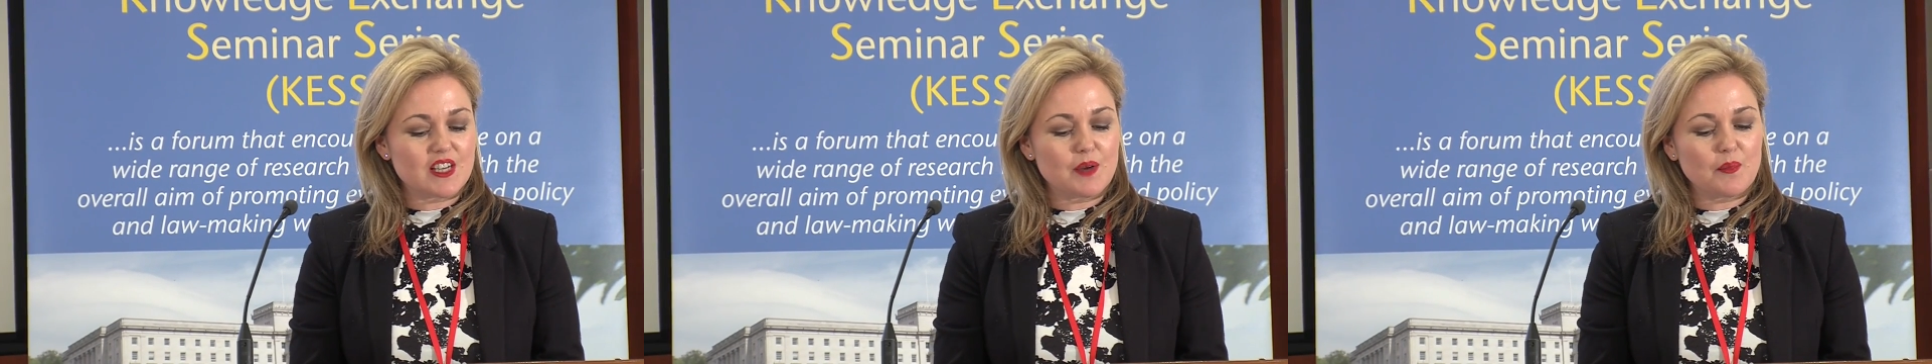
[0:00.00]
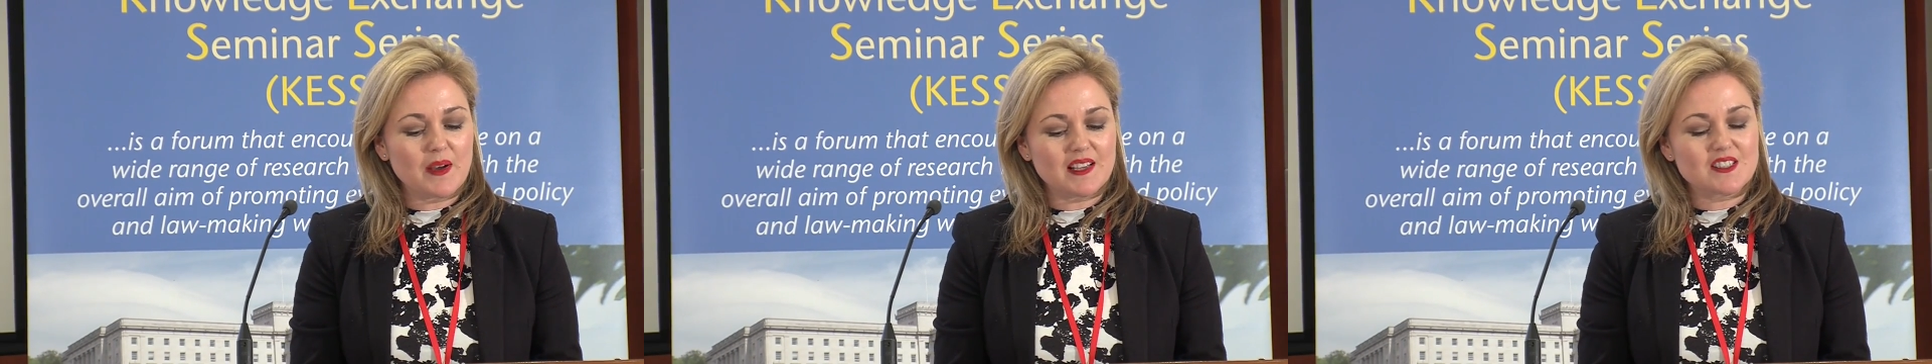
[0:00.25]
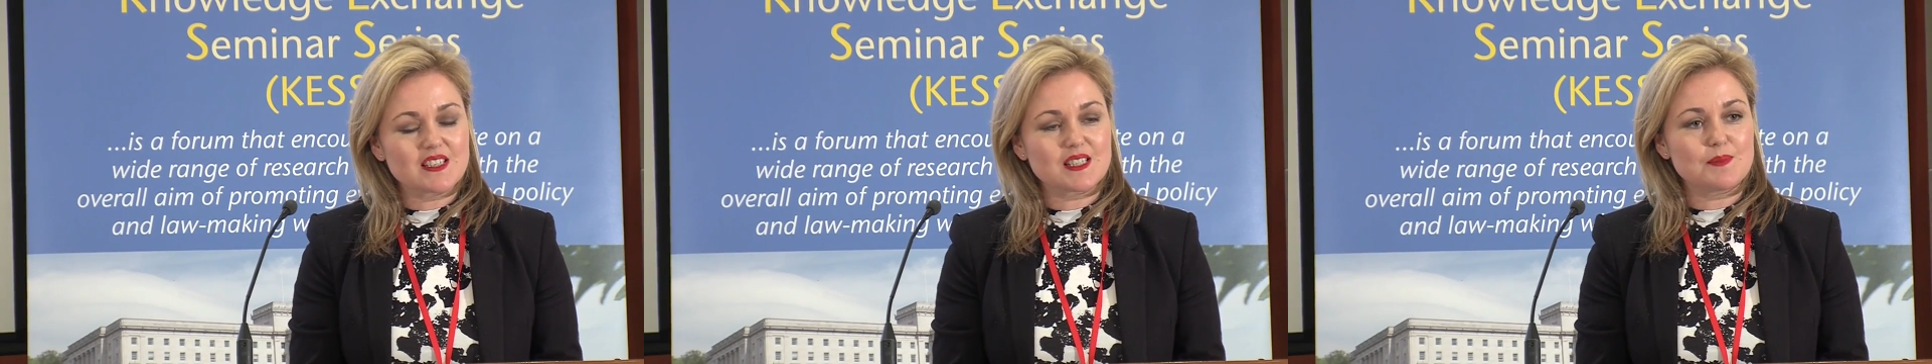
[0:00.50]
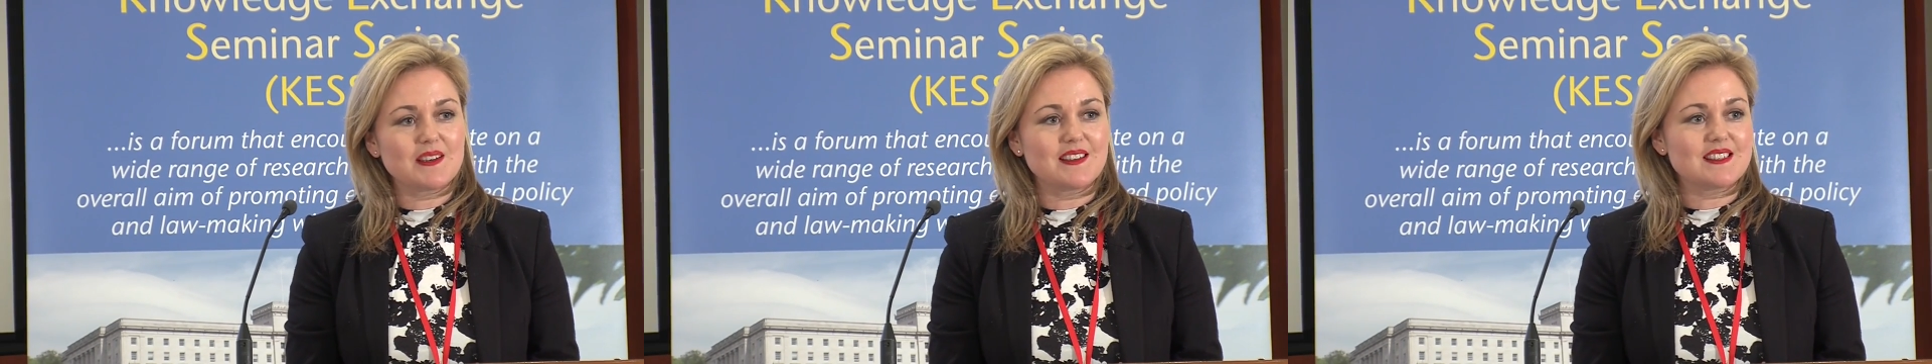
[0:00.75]
and Welsh
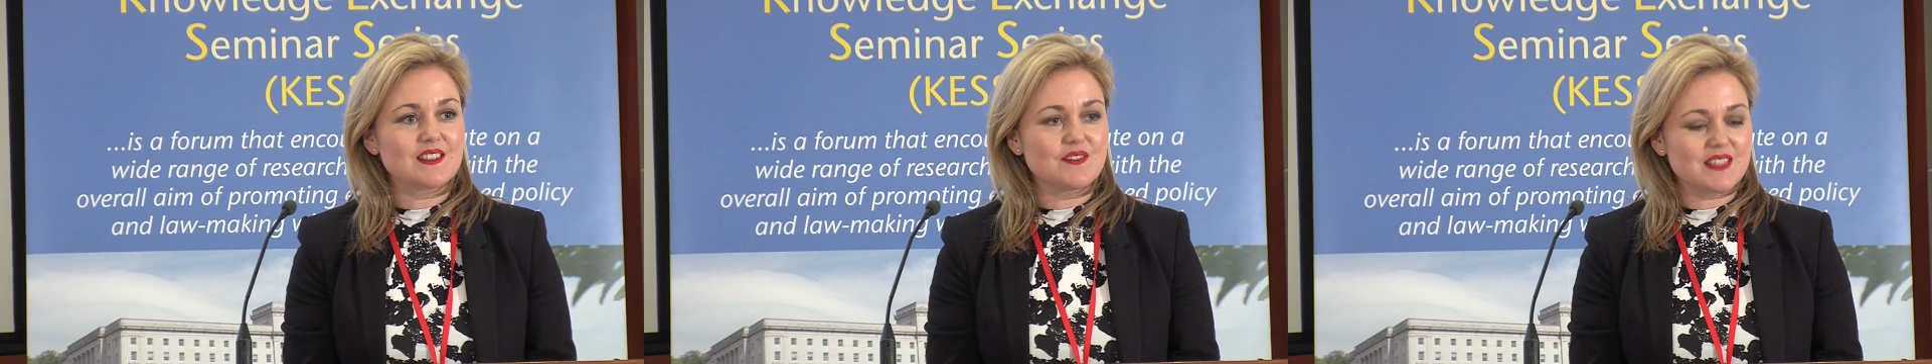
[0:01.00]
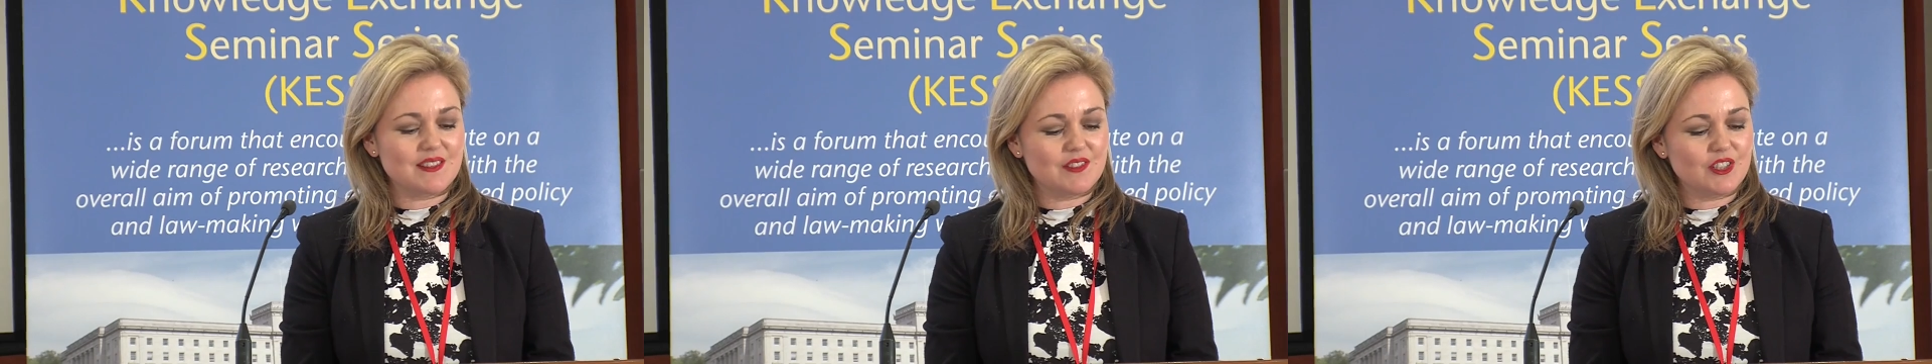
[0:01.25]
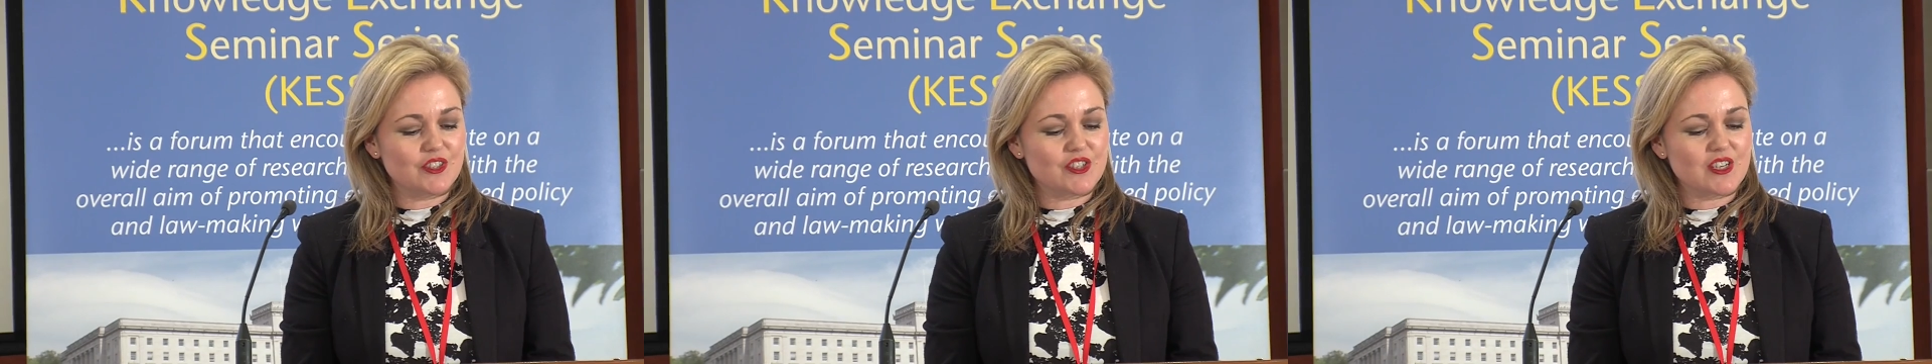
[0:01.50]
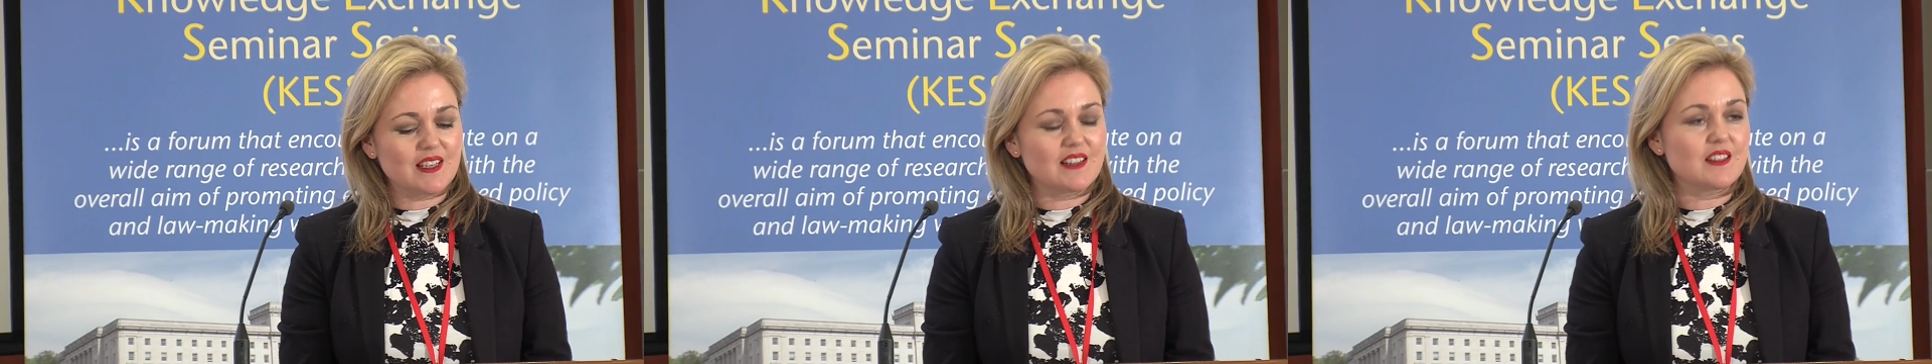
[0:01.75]
experience of
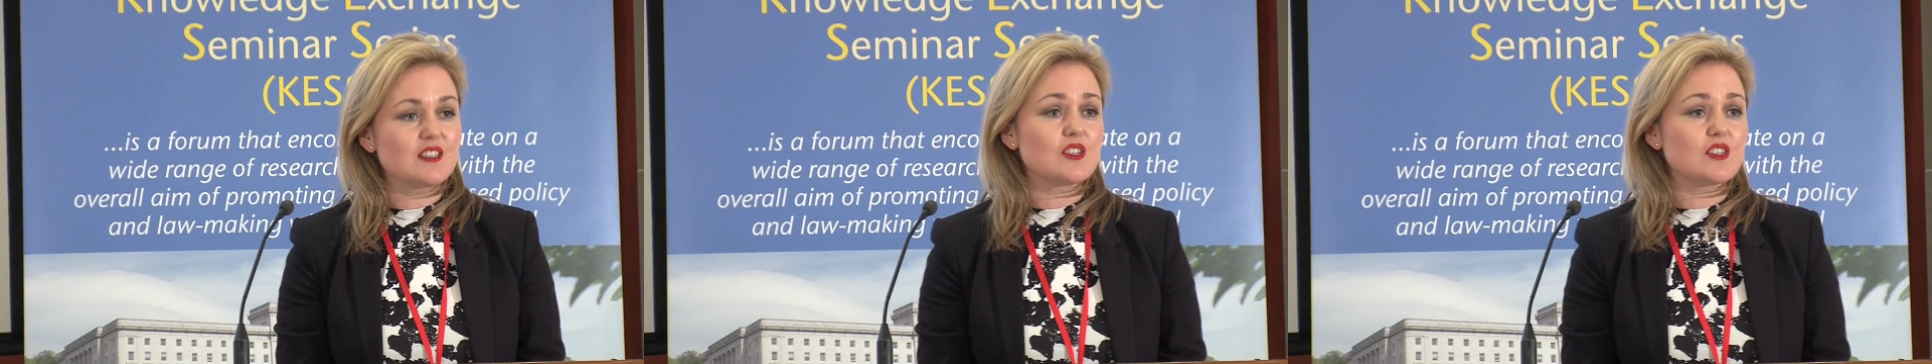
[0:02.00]
devolution and the